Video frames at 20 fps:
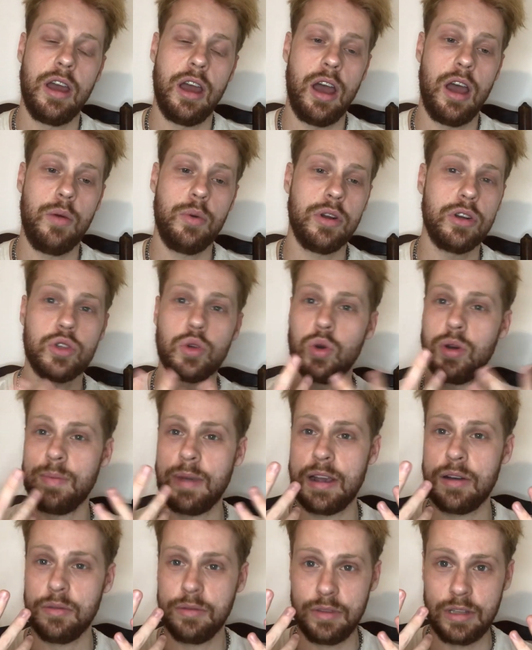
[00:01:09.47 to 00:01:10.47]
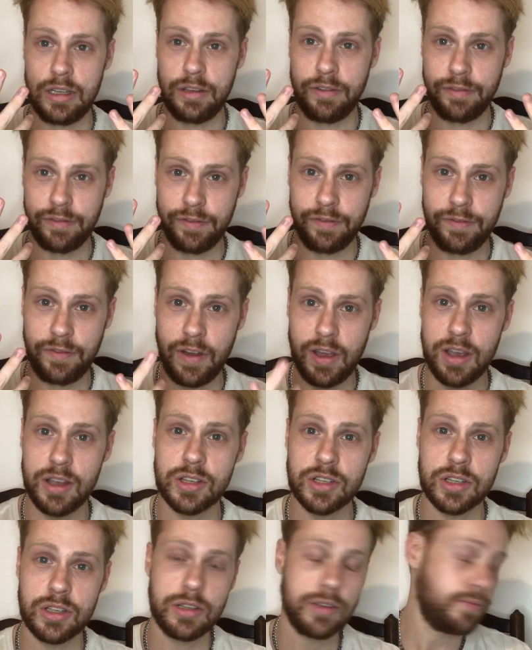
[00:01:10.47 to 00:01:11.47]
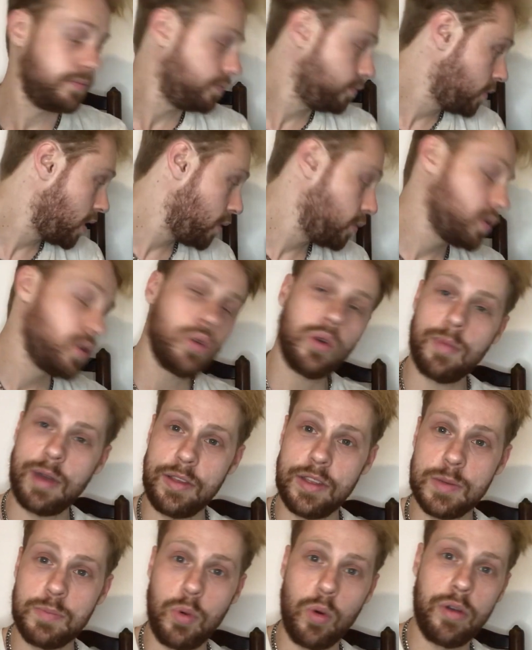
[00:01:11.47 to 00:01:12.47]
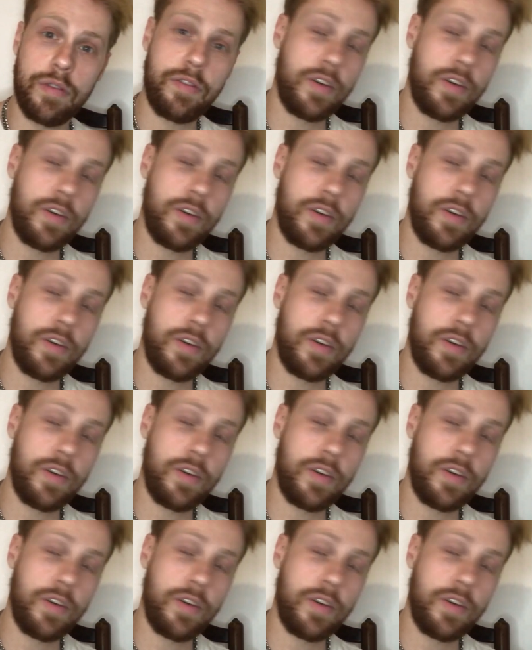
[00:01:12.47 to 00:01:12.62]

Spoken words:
We're going to talk about the first, well, talk about this boy